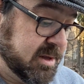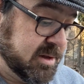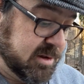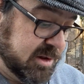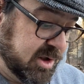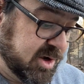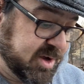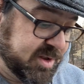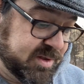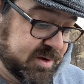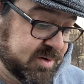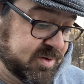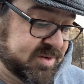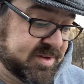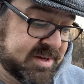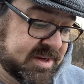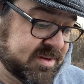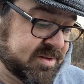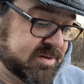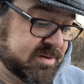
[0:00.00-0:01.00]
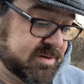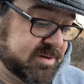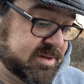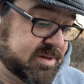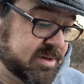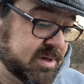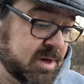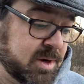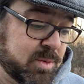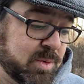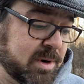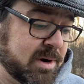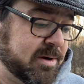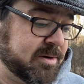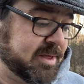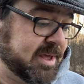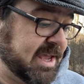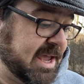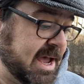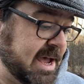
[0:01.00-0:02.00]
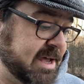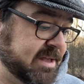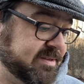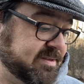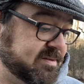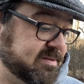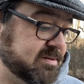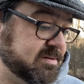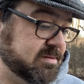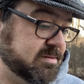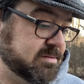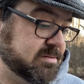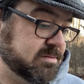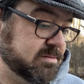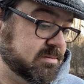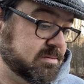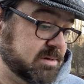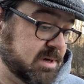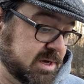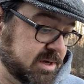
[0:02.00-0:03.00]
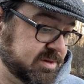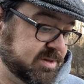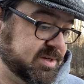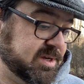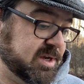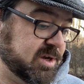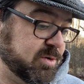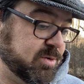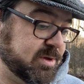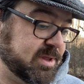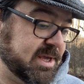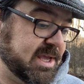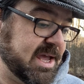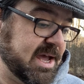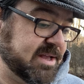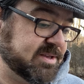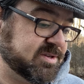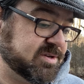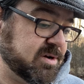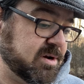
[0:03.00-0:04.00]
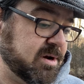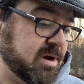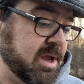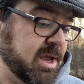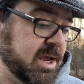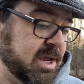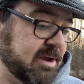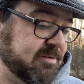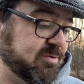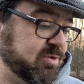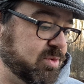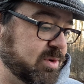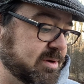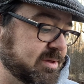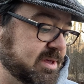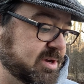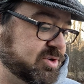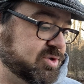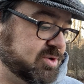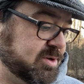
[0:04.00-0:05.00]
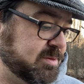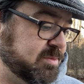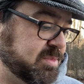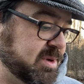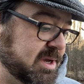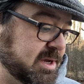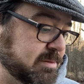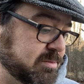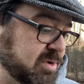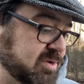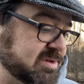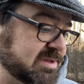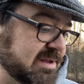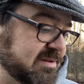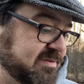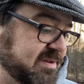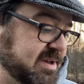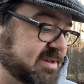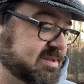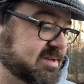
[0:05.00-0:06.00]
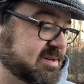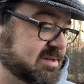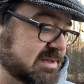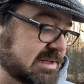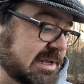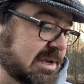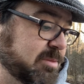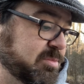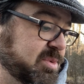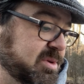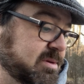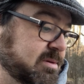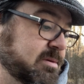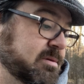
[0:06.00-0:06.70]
Look at those nizzards. Where are the cats? I'll tell you where the cats are, everywhere they shouldn't be and mostly fast asleep.